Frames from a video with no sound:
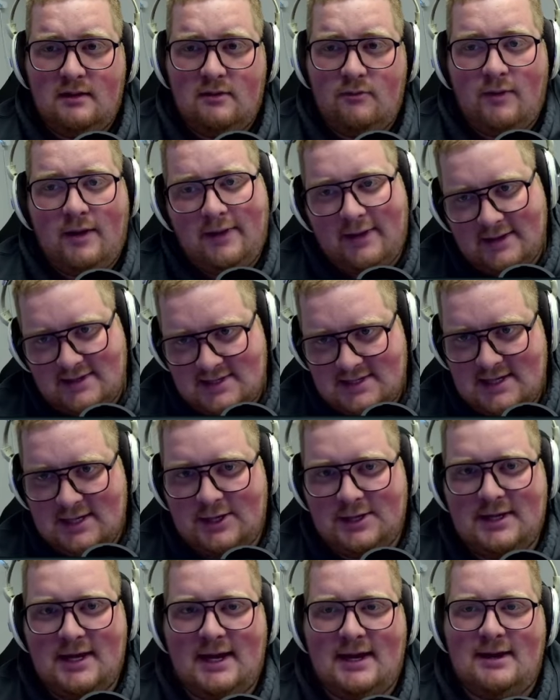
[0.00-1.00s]
Well, it
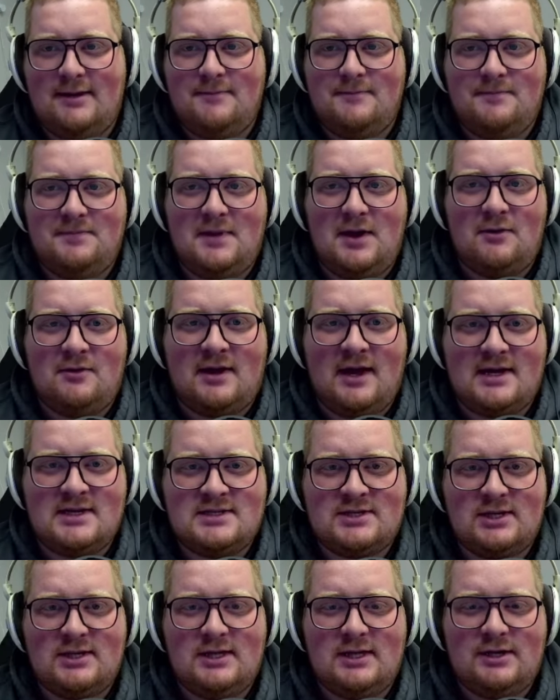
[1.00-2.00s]
still did. Okay,
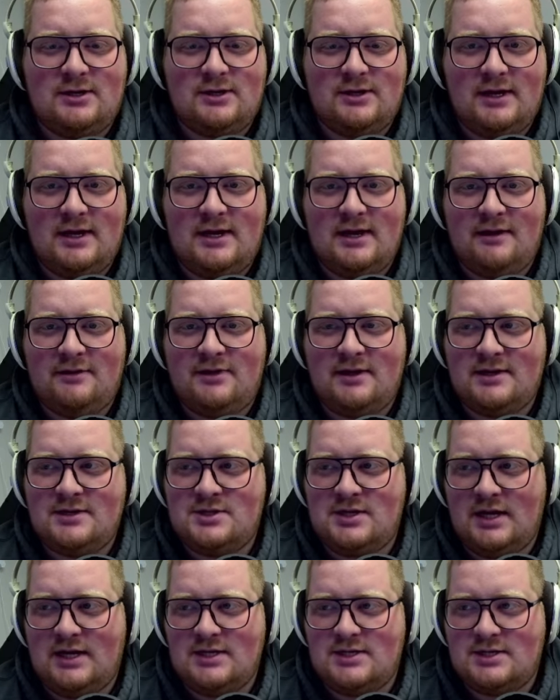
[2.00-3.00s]
so literally nothing
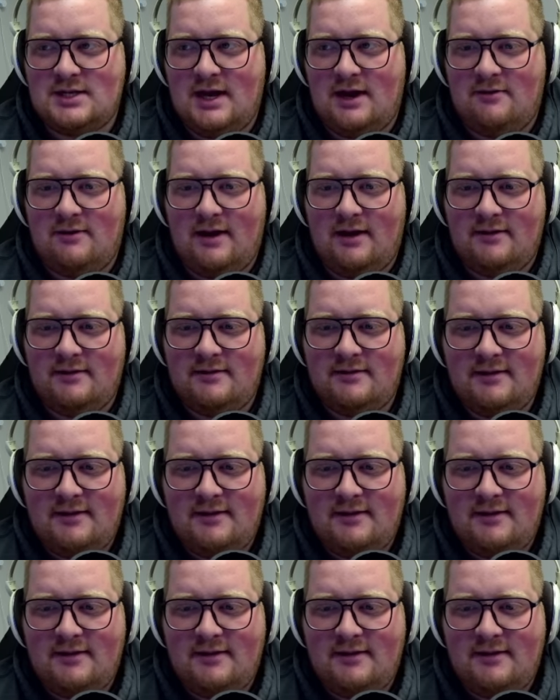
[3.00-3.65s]
changed that round.